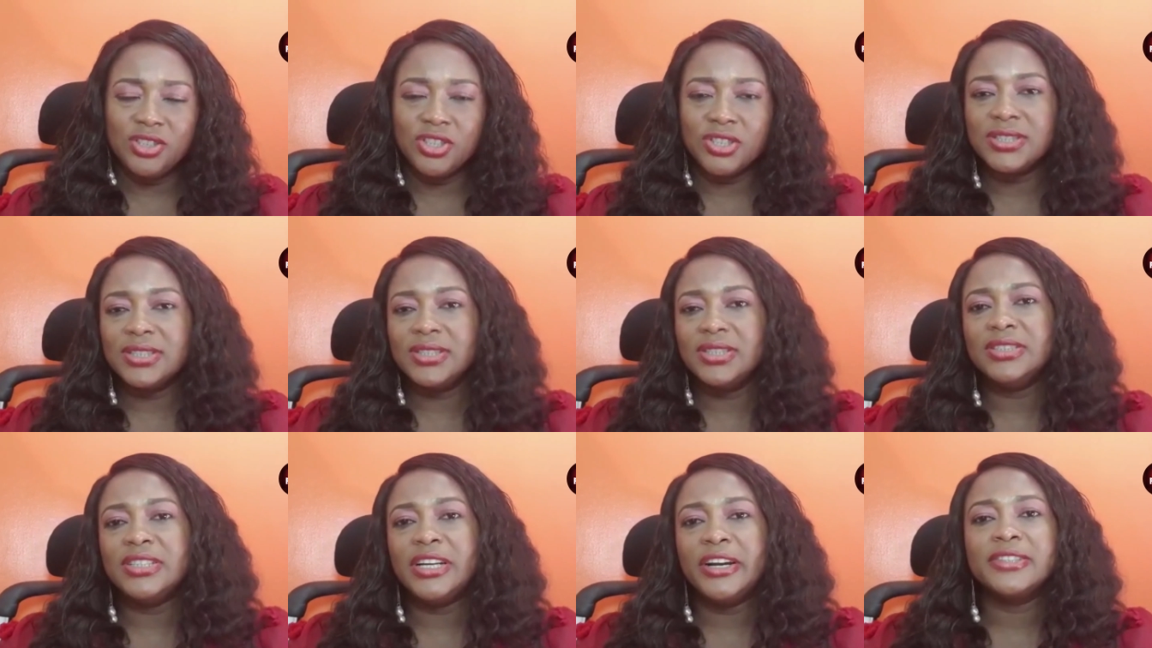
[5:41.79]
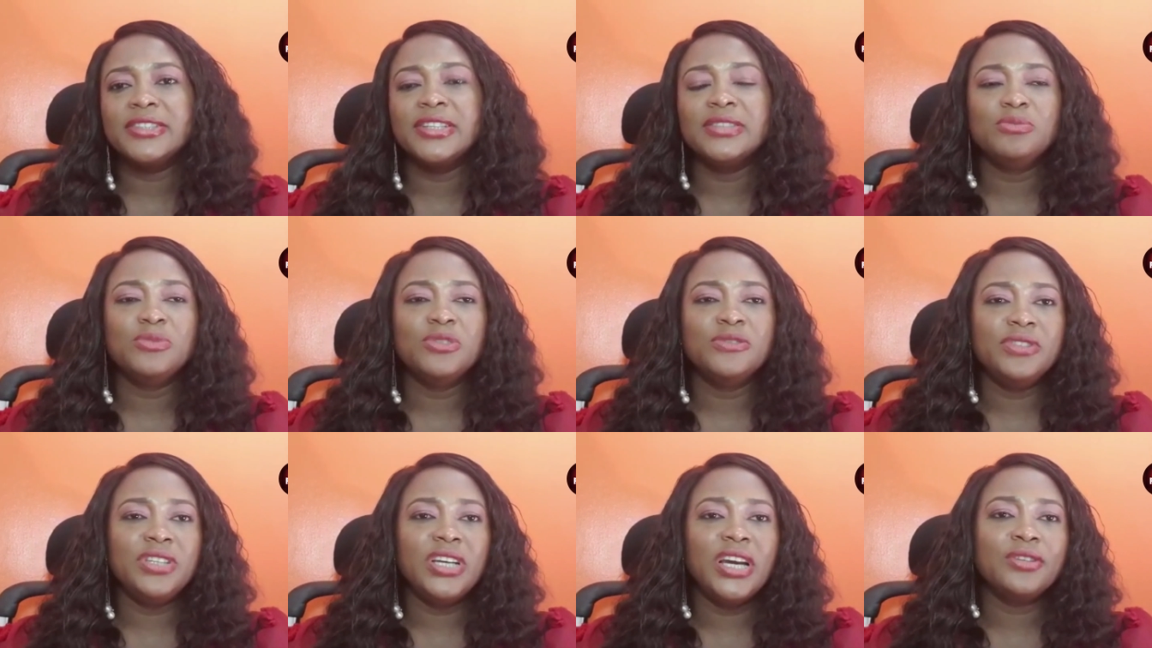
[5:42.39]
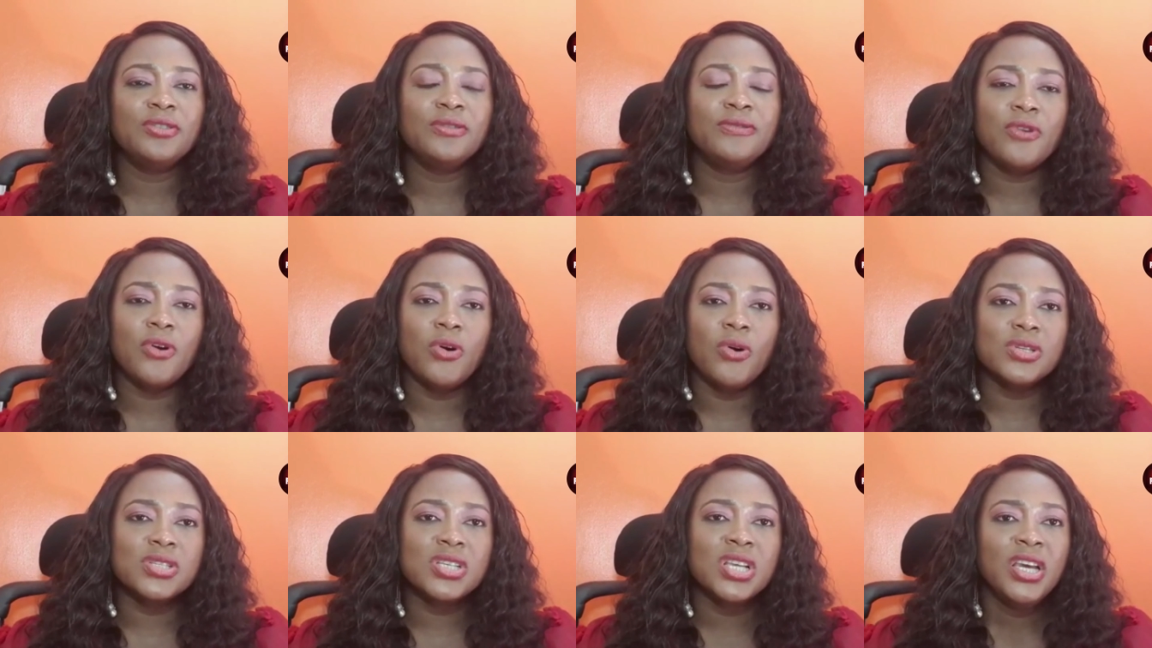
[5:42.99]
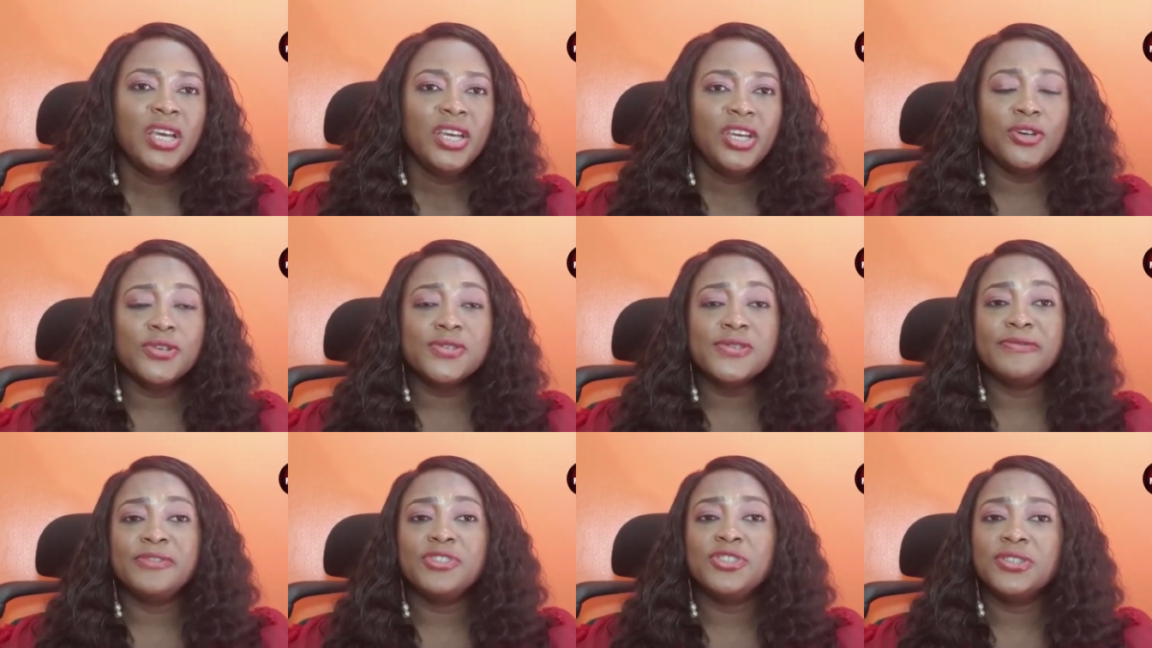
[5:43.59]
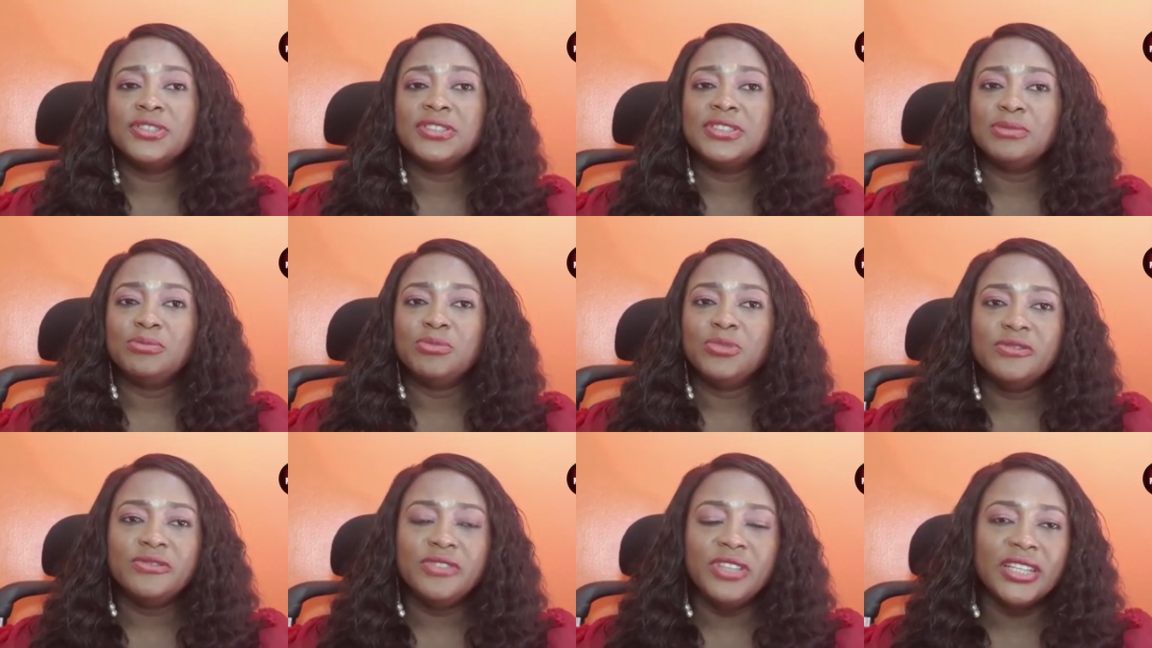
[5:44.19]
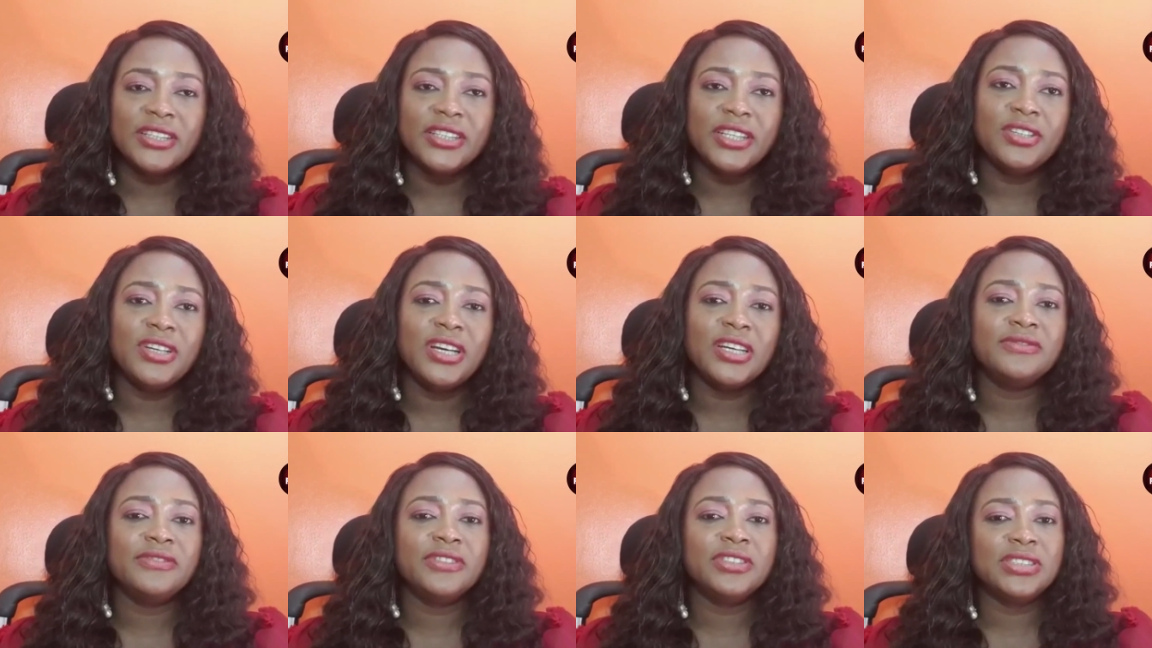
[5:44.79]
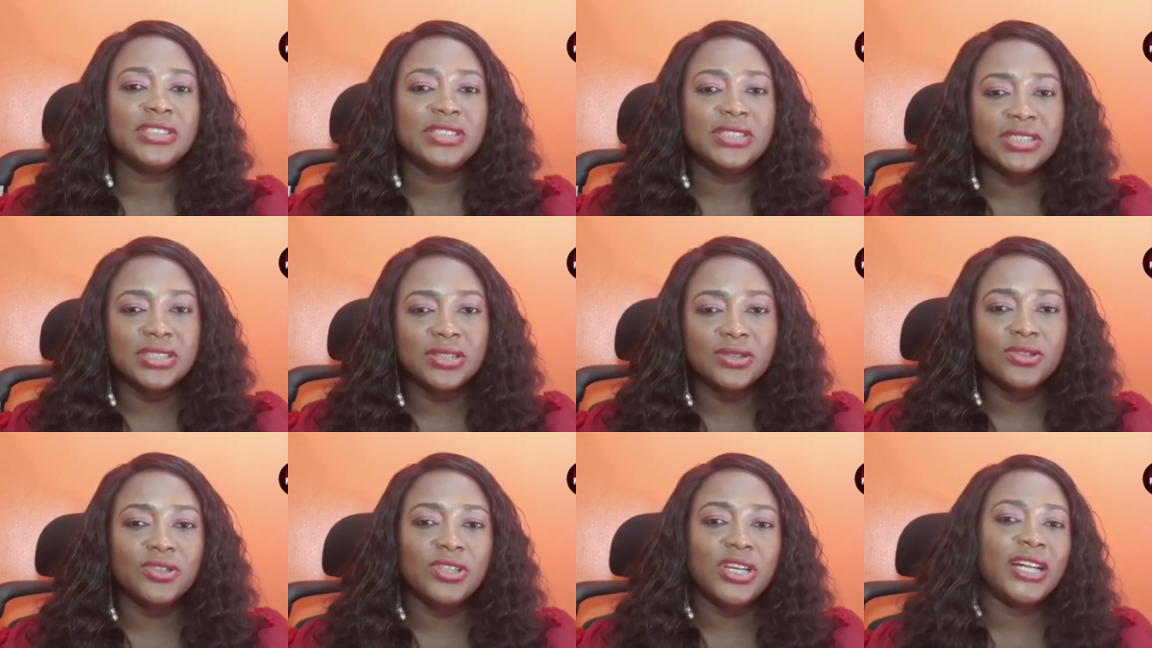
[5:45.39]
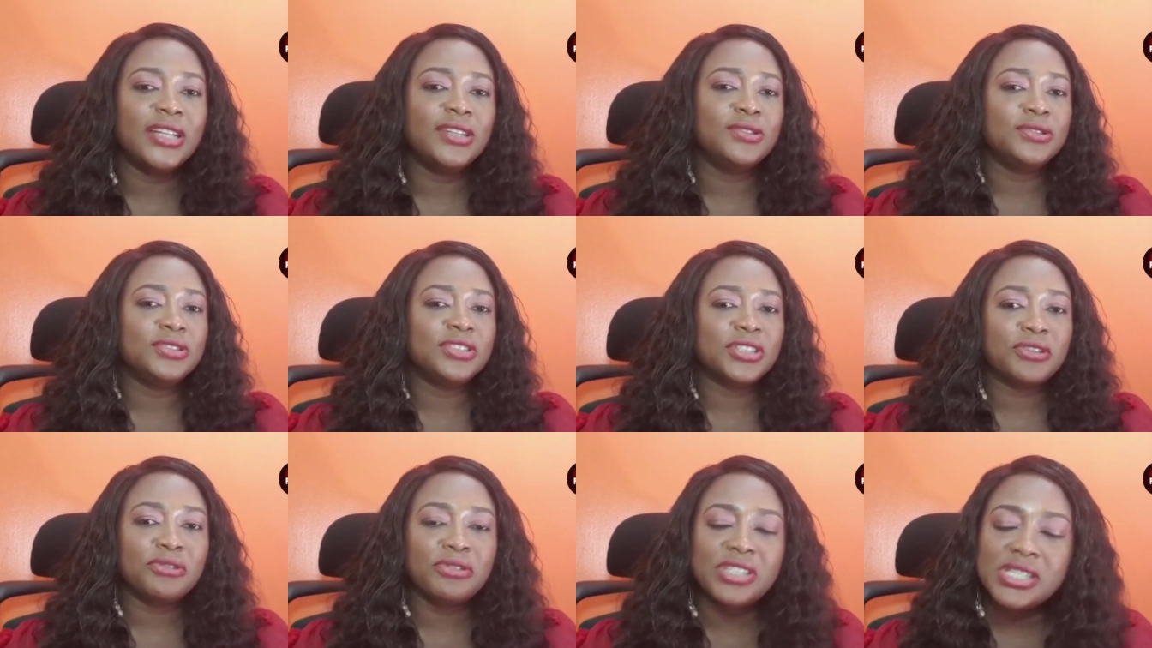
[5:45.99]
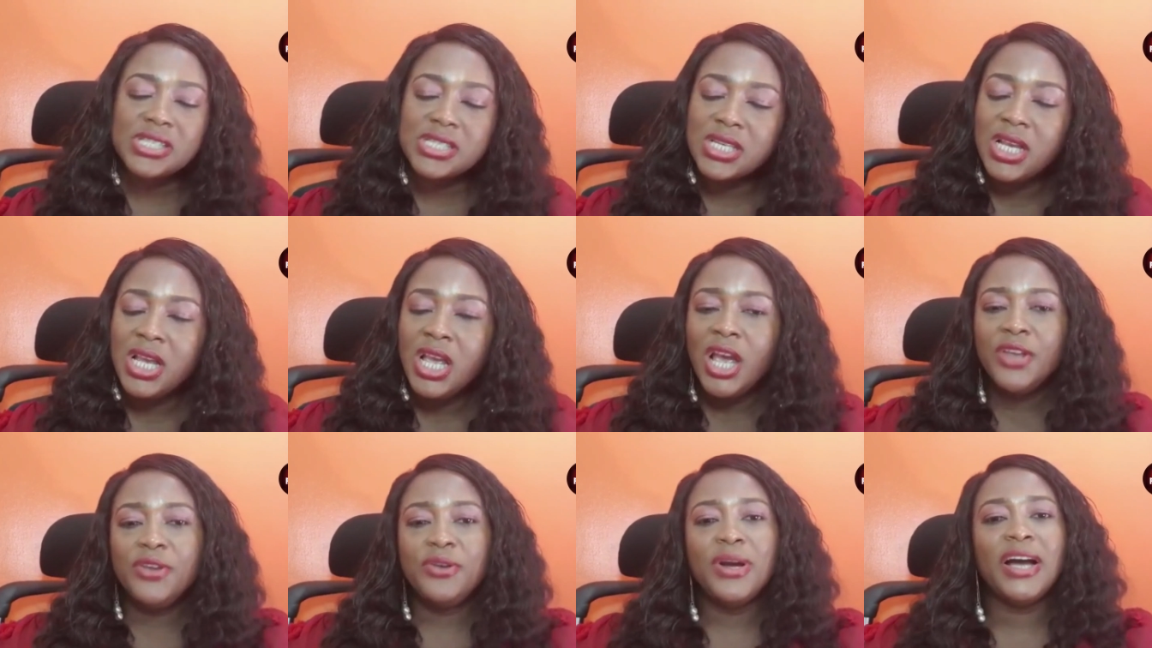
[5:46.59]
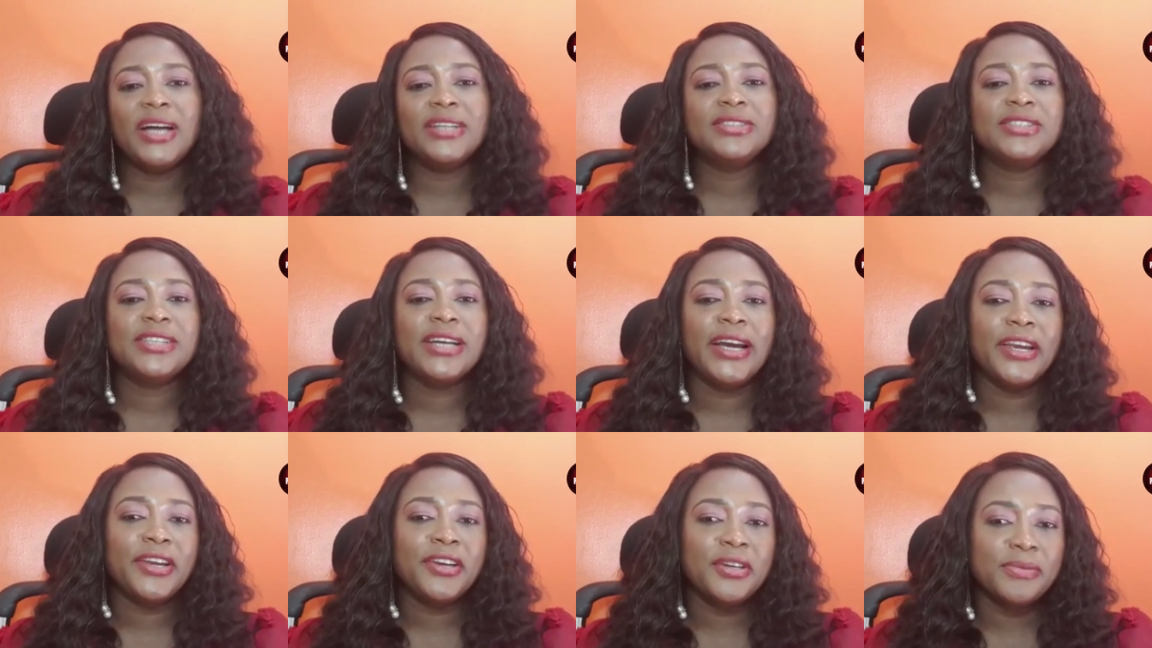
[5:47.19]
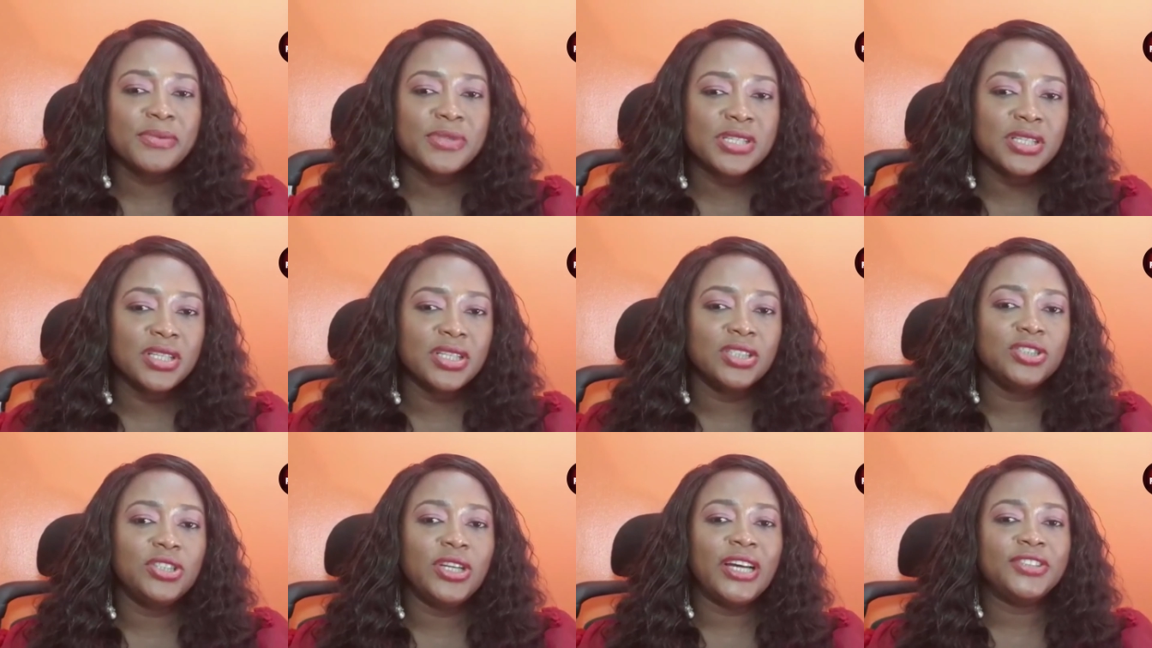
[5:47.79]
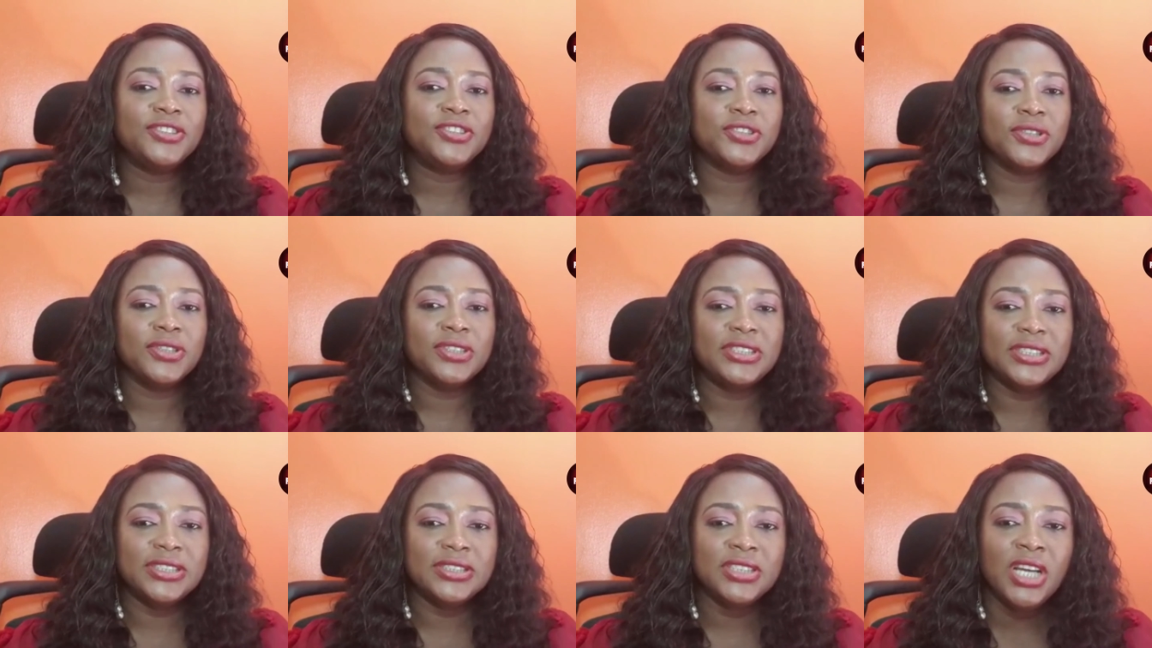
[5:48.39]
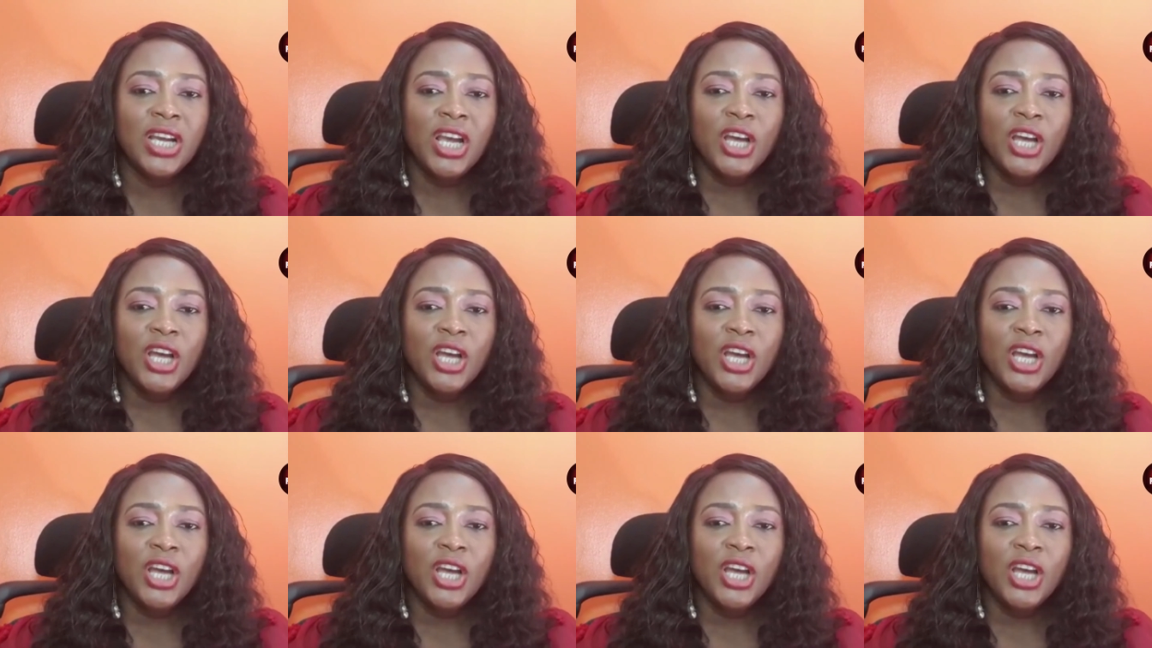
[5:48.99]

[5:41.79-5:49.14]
Justin Lin directed the movie, and of course, he also featured in the movie. And then you had Vin Diesel, you had Ludacris, you had Ty Gibson, you had Jordan,